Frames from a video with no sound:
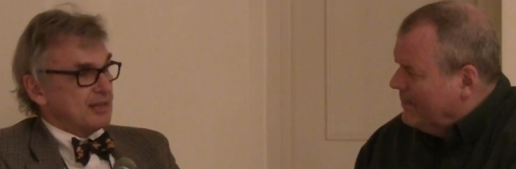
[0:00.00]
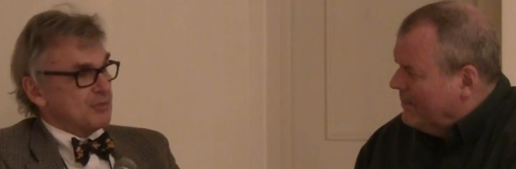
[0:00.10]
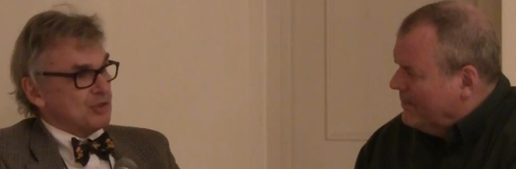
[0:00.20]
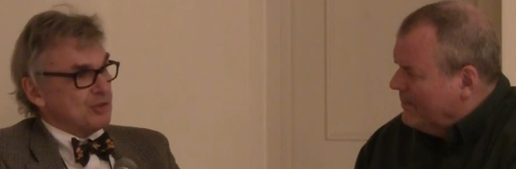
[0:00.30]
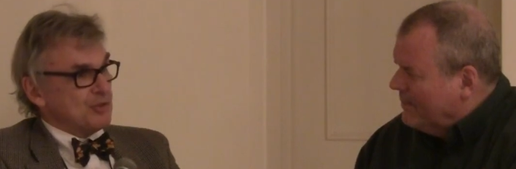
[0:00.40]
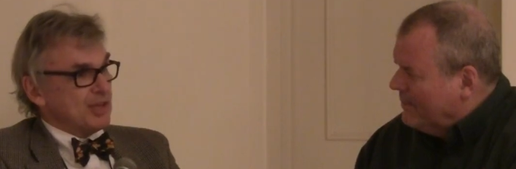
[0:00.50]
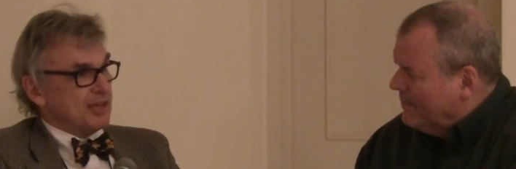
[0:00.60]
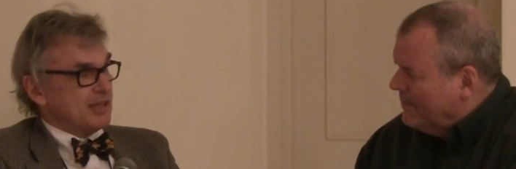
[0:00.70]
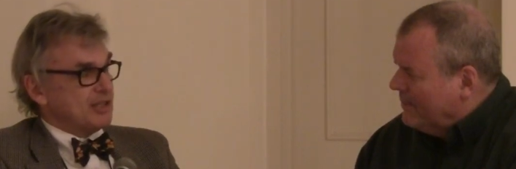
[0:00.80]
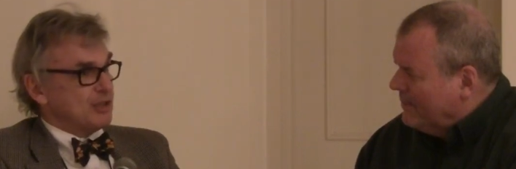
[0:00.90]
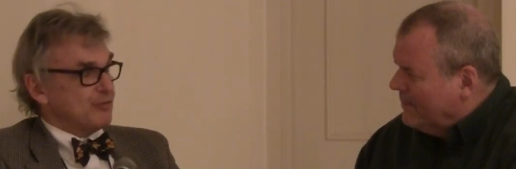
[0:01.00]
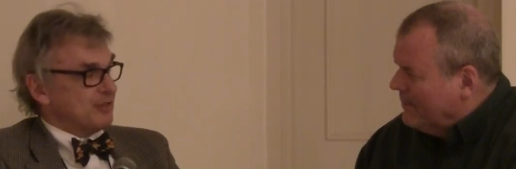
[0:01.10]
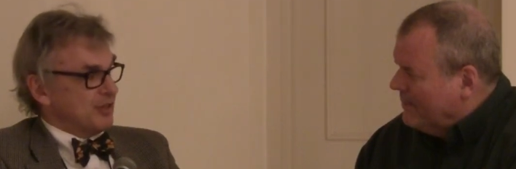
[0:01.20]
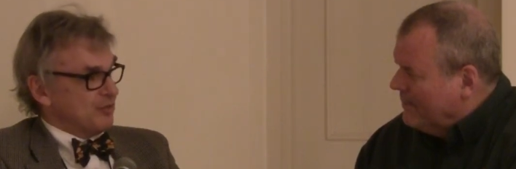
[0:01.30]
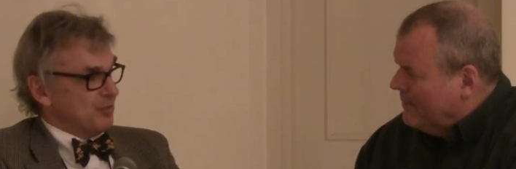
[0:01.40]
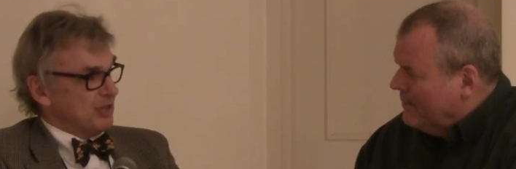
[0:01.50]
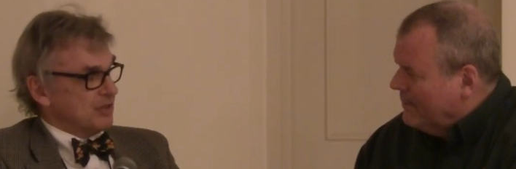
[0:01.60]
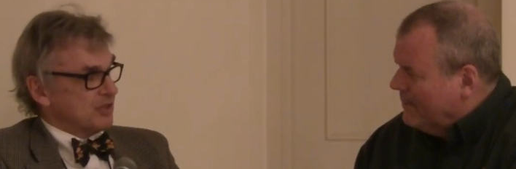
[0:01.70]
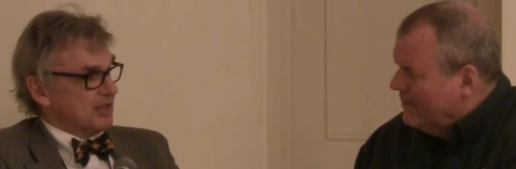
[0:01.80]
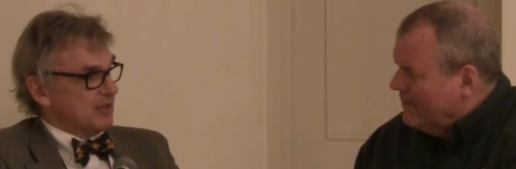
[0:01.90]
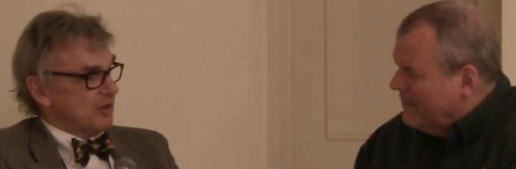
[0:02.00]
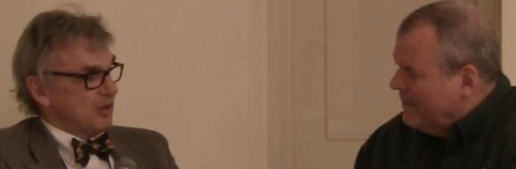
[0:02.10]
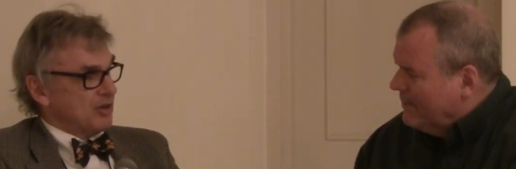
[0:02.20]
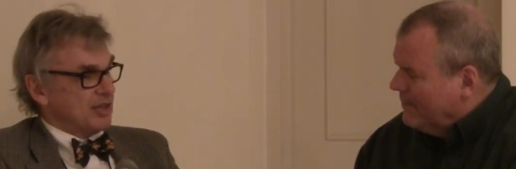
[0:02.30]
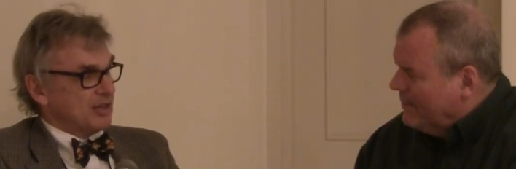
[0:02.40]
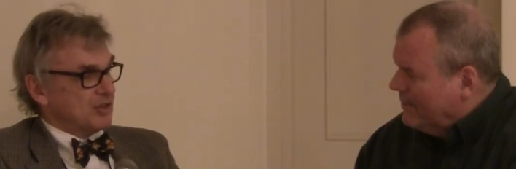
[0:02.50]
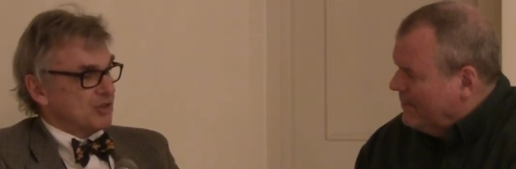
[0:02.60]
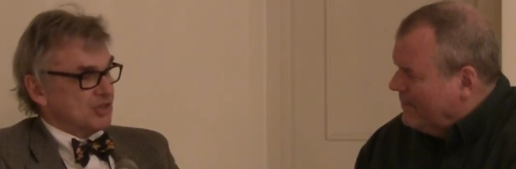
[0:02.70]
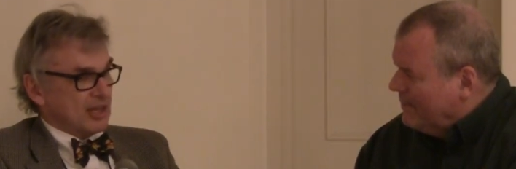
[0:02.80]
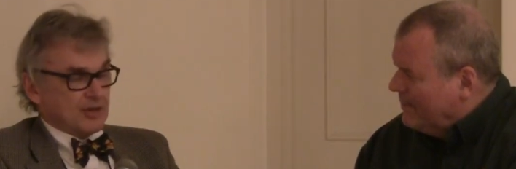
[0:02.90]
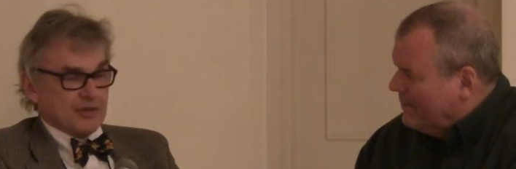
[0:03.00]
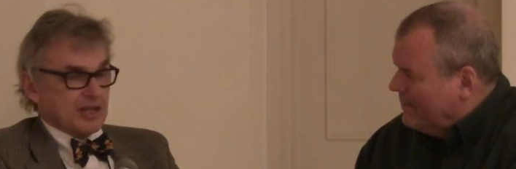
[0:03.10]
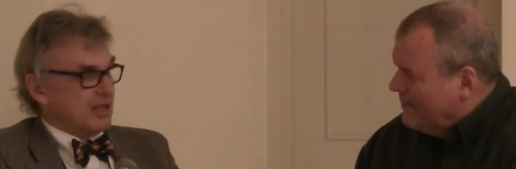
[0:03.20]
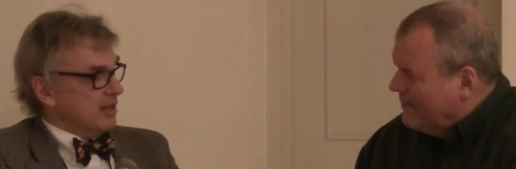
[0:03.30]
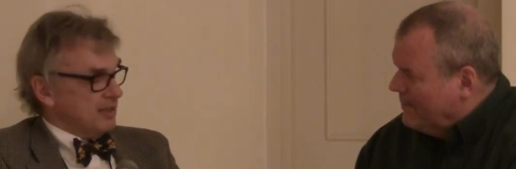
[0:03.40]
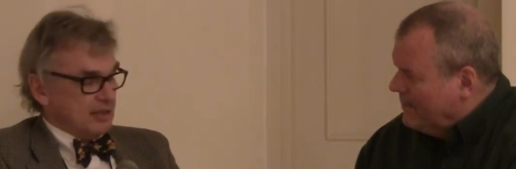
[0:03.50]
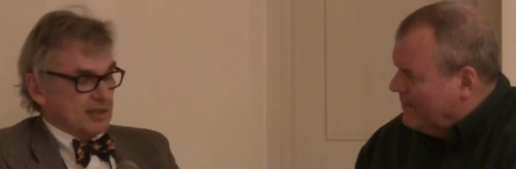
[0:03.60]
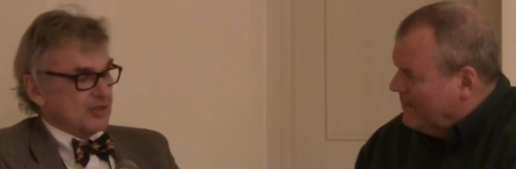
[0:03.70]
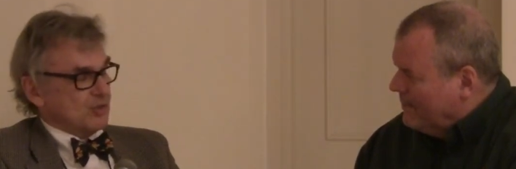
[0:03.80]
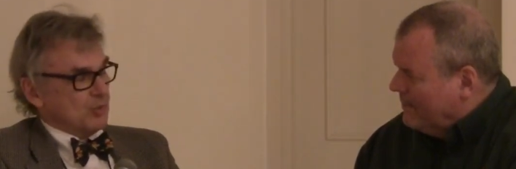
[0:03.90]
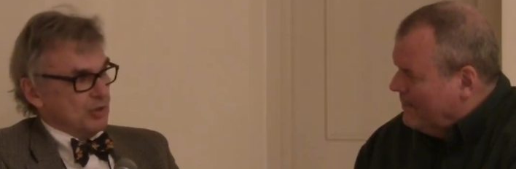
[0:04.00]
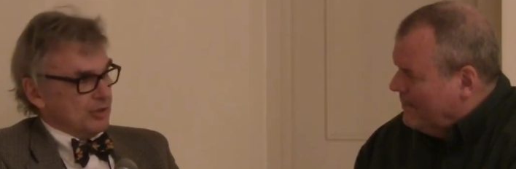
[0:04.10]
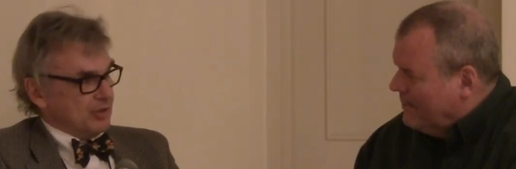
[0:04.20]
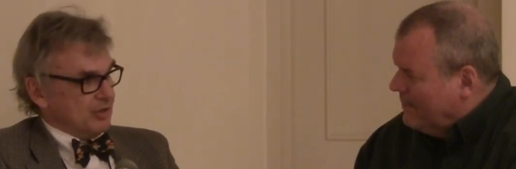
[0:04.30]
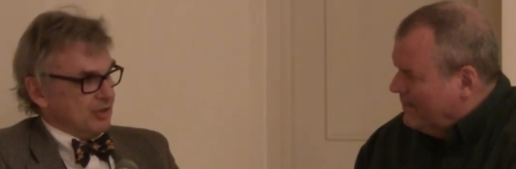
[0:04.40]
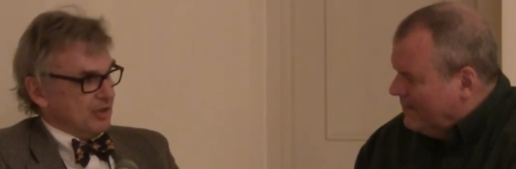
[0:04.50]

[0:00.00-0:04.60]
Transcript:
Speaker 1: them to do their nine to five because they're earning a good salary doesn't work.